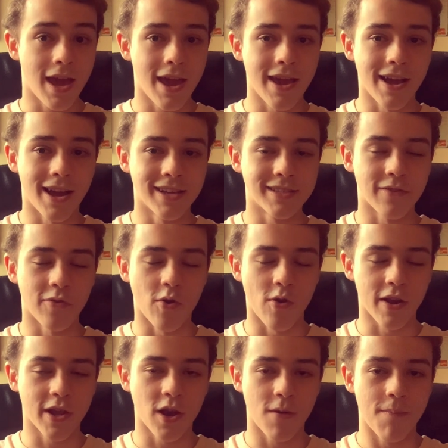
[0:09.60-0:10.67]
Hey guys, everyone,
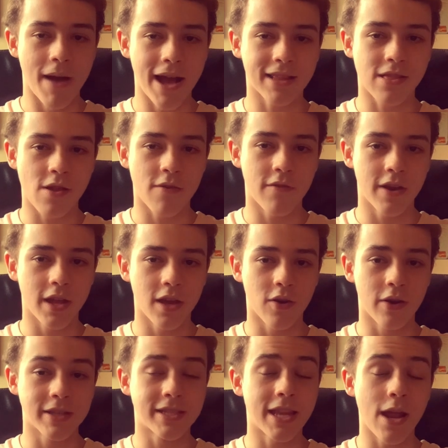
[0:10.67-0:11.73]
right here back in another video,
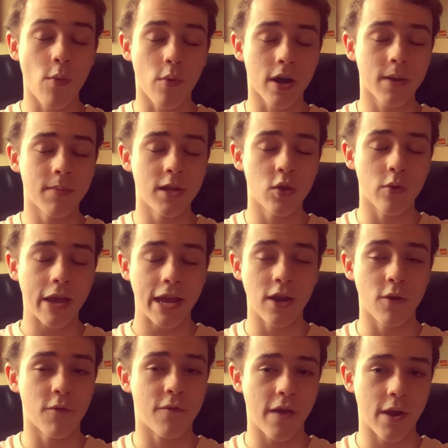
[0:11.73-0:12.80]
and today we're going to be doing a
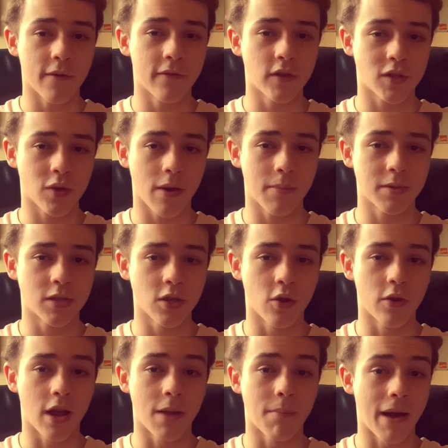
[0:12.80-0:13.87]
new fan review show
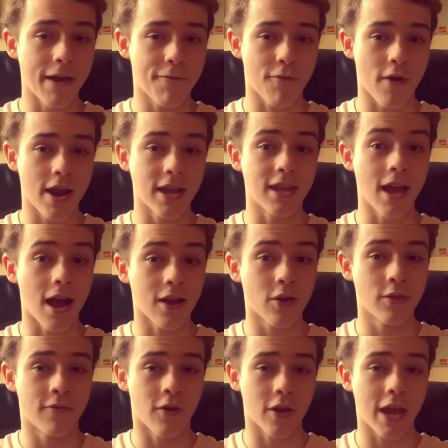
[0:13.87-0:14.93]
episode on my friend Yako
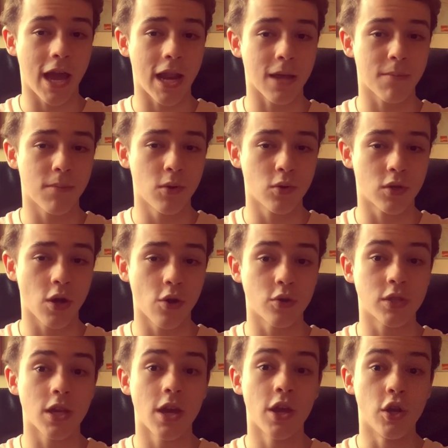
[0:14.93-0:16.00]
the Volcanic
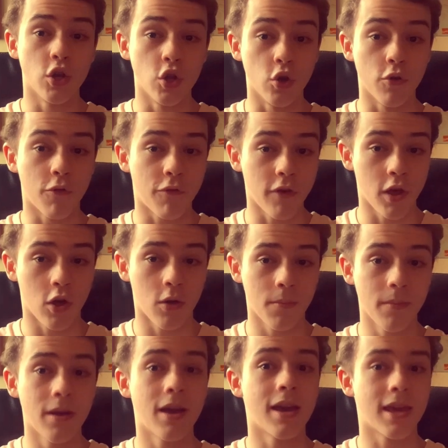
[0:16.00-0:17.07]
Muto's new
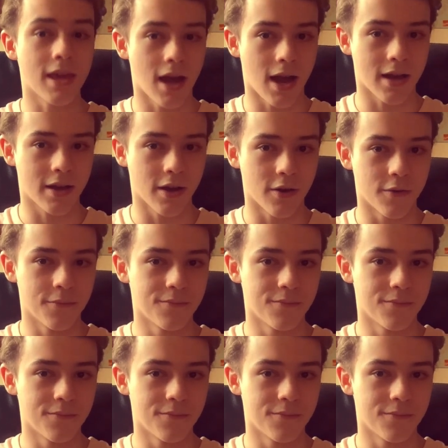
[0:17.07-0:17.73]
film, Yako.